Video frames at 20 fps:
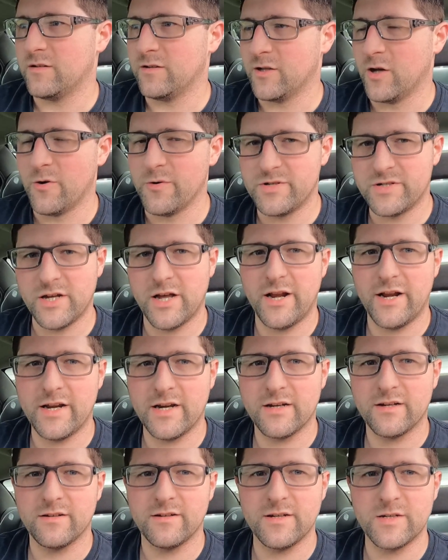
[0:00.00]
Low
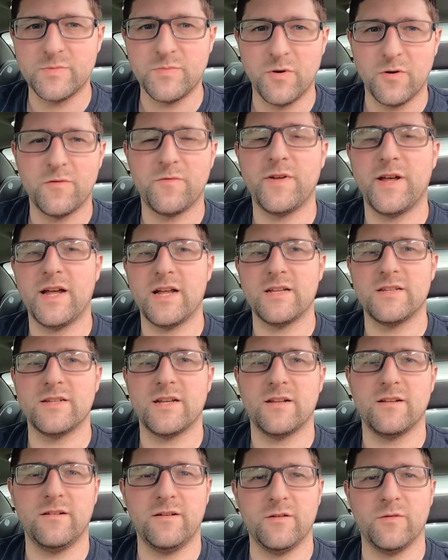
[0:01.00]
setting is both
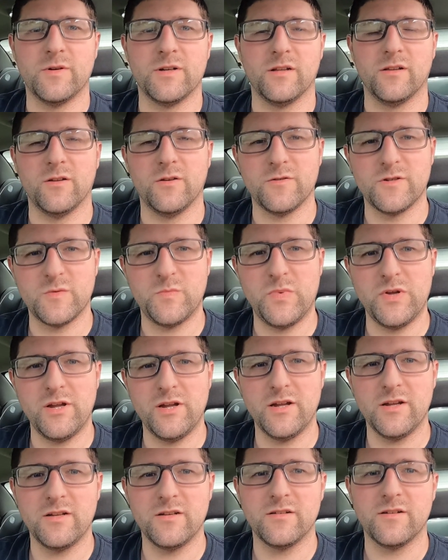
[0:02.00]
fans at at a low
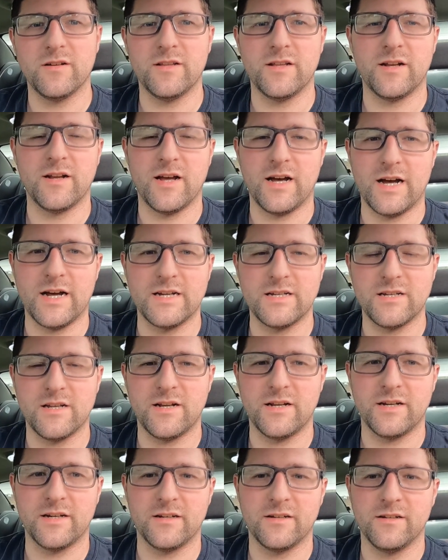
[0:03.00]
speed, and then high
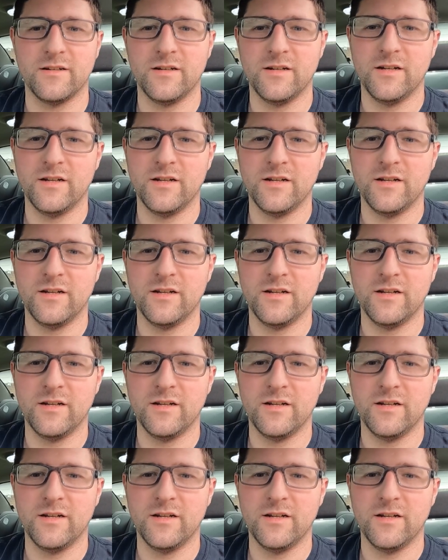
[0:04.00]
setting